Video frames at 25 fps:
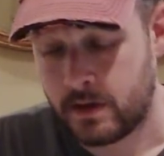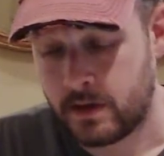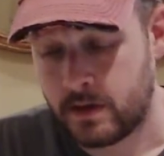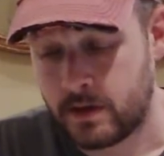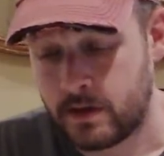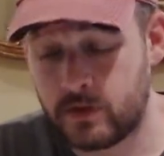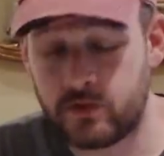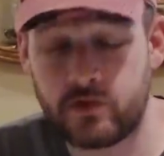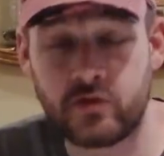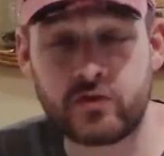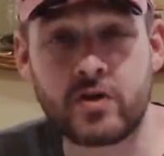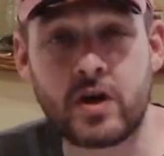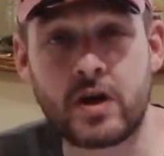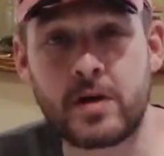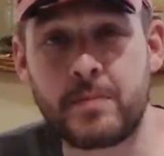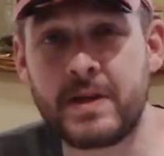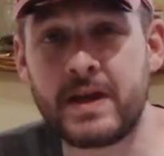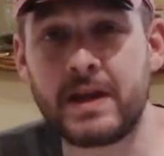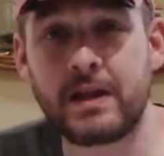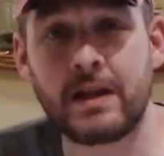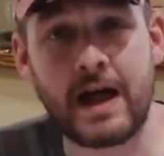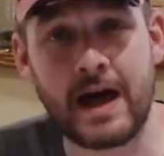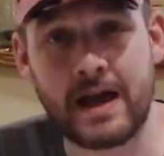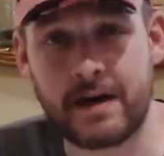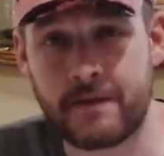This is going to be
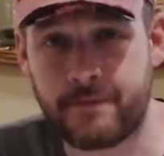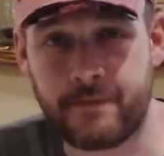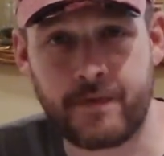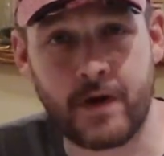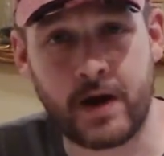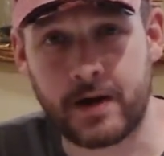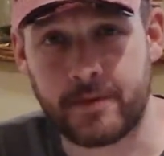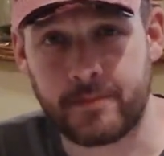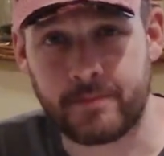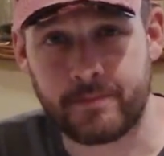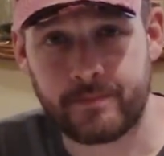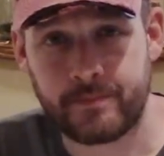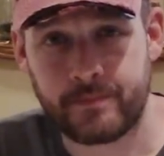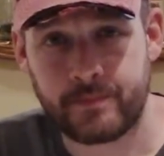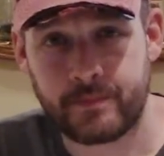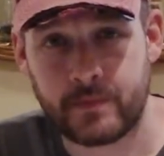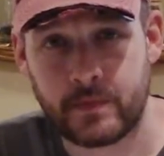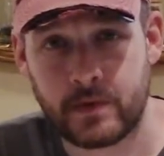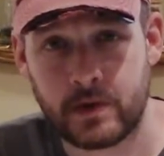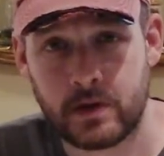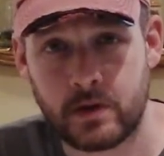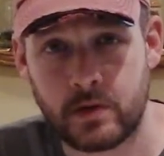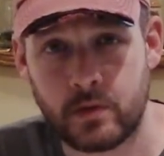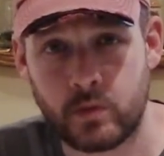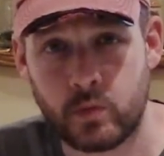a lot of fun.
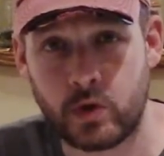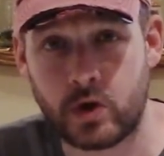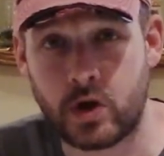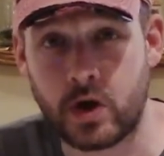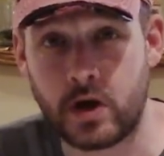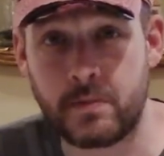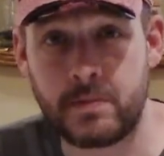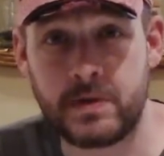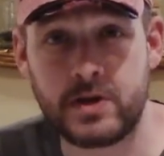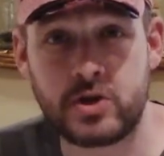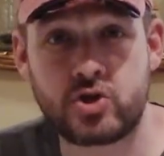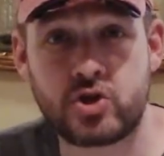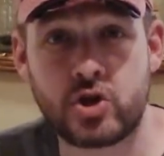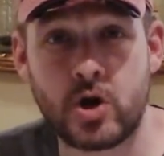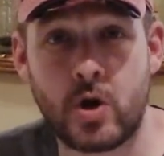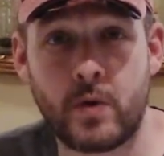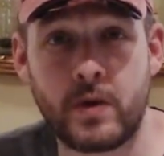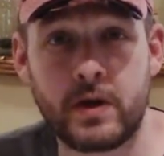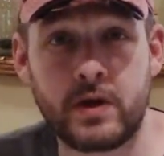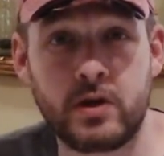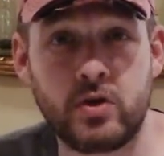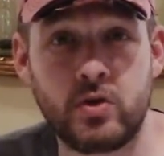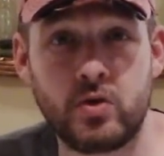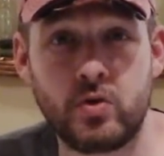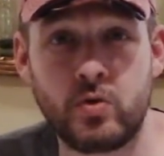We're going to be
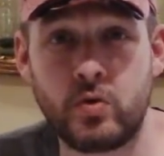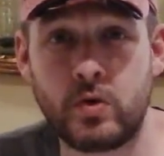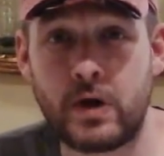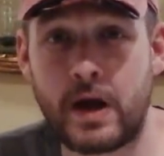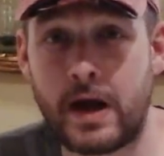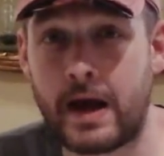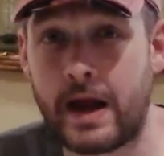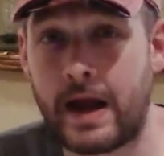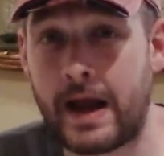showing you